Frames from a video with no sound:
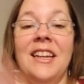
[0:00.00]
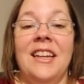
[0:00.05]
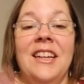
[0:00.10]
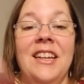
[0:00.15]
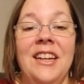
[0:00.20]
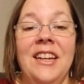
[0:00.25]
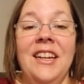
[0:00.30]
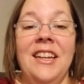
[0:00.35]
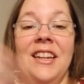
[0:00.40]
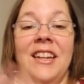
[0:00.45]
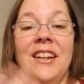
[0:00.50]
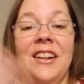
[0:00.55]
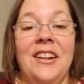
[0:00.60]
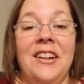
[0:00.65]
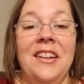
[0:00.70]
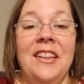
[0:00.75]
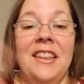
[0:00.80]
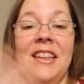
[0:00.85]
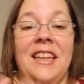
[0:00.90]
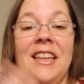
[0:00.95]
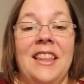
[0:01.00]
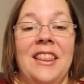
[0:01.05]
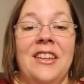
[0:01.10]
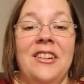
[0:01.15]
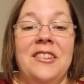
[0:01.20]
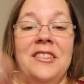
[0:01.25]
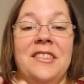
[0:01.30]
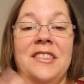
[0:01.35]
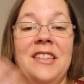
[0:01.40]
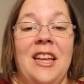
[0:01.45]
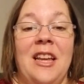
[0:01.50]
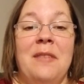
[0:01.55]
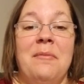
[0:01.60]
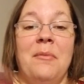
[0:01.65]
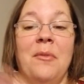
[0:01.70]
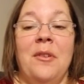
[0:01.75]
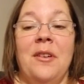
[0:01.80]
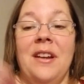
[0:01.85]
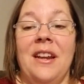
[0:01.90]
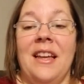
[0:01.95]
Good early Thursday
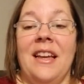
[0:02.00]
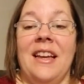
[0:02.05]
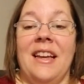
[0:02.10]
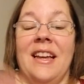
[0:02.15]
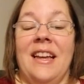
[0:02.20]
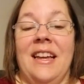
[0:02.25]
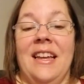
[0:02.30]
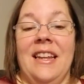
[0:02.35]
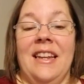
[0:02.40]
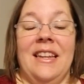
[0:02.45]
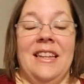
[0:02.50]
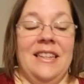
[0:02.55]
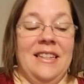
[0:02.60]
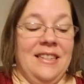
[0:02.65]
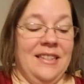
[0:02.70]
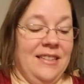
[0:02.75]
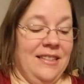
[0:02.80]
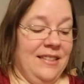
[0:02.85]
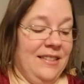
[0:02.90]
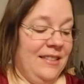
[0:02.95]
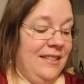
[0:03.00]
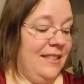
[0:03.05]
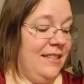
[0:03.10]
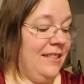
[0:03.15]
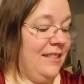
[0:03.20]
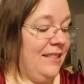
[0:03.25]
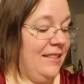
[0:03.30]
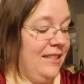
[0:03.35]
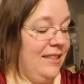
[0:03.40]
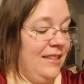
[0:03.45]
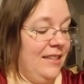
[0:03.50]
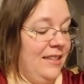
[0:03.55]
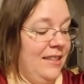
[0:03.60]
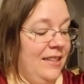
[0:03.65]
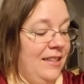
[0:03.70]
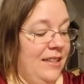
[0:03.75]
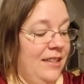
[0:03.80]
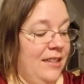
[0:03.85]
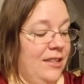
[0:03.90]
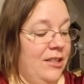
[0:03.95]
morning. It is
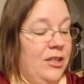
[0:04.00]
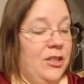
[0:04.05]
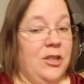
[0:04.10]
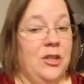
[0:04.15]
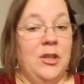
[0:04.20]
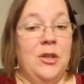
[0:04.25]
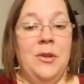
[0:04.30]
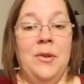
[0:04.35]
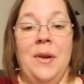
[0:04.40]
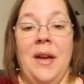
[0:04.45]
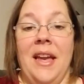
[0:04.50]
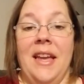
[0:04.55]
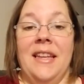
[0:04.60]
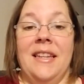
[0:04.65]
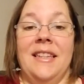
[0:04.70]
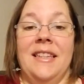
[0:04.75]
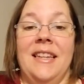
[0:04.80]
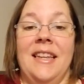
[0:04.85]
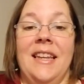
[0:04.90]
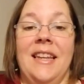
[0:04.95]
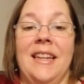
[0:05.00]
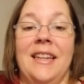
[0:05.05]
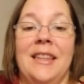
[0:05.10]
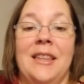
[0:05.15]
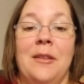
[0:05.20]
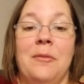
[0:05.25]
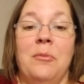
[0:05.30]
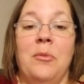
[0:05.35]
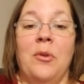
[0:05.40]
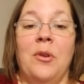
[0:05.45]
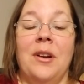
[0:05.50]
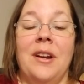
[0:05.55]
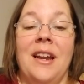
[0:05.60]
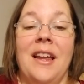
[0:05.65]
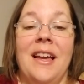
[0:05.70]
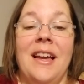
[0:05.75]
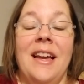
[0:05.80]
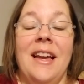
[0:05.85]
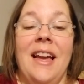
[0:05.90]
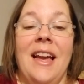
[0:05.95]
2:18 in the
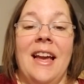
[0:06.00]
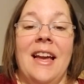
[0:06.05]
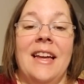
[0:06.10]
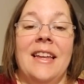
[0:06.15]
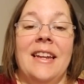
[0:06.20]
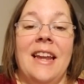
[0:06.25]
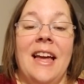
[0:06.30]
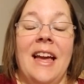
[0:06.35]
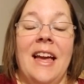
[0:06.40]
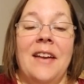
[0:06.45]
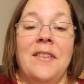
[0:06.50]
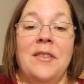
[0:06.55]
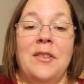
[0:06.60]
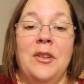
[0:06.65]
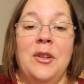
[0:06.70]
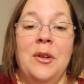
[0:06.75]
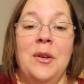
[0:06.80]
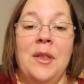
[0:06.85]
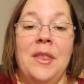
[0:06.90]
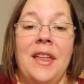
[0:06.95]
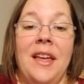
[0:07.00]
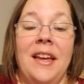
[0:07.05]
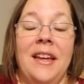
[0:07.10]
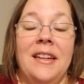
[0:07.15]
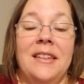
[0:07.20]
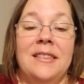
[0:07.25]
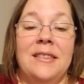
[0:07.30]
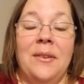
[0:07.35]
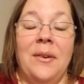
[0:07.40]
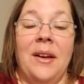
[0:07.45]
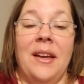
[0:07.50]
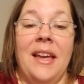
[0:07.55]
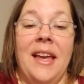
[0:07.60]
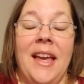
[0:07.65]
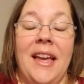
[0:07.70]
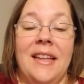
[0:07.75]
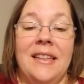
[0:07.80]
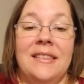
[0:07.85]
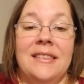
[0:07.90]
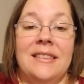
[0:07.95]
morning and I have a toothache, so I
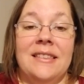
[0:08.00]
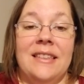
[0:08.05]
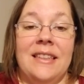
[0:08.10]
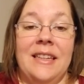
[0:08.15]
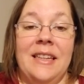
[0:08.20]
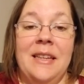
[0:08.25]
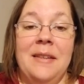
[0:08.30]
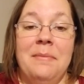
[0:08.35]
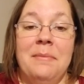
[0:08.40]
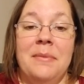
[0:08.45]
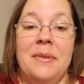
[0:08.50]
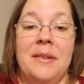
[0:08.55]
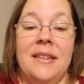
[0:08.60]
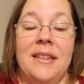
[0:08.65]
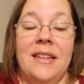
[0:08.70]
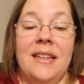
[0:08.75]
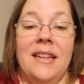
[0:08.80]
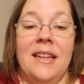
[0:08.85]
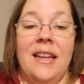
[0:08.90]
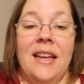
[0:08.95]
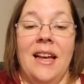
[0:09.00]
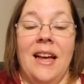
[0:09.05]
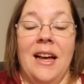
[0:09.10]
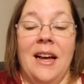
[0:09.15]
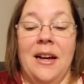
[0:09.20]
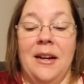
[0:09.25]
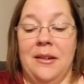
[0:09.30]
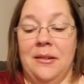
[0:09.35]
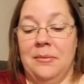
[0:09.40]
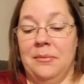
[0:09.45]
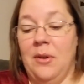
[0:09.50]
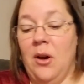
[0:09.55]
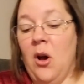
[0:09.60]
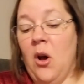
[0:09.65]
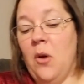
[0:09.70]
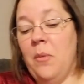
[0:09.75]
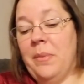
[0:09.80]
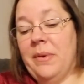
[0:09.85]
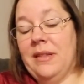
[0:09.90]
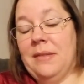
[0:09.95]
can't sleep.
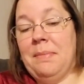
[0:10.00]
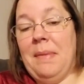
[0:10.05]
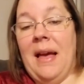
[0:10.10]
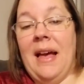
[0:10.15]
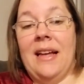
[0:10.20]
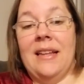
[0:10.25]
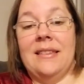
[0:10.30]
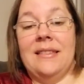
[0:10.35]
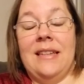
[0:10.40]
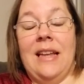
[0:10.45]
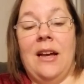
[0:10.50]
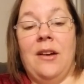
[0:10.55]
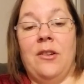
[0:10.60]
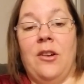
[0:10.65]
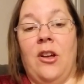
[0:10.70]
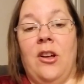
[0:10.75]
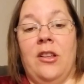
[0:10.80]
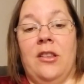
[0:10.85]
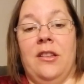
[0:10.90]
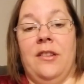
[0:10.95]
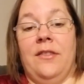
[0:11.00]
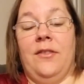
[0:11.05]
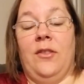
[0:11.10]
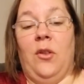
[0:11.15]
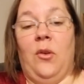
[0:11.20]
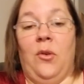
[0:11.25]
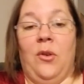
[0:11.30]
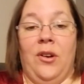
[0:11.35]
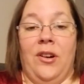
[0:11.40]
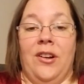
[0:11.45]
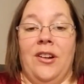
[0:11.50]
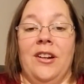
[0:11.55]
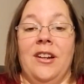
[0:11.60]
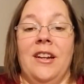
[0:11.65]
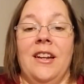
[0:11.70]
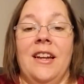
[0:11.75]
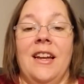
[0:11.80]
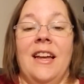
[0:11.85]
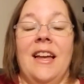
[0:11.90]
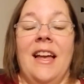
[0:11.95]
Hope is passed out on the floor,
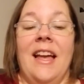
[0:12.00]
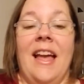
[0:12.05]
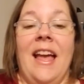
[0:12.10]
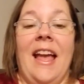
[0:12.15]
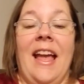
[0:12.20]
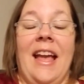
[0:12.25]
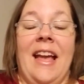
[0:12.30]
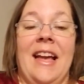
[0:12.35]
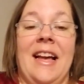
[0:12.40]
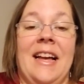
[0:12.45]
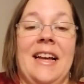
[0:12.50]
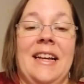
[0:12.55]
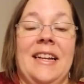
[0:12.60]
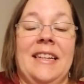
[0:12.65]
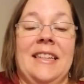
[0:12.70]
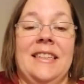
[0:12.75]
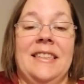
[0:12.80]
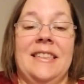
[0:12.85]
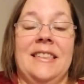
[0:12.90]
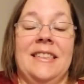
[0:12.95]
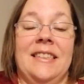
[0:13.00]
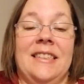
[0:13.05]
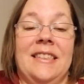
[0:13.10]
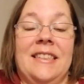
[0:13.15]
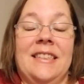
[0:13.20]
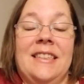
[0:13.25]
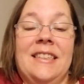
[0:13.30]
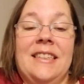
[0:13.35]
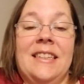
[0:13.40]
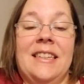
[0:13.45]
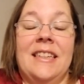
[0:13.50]
and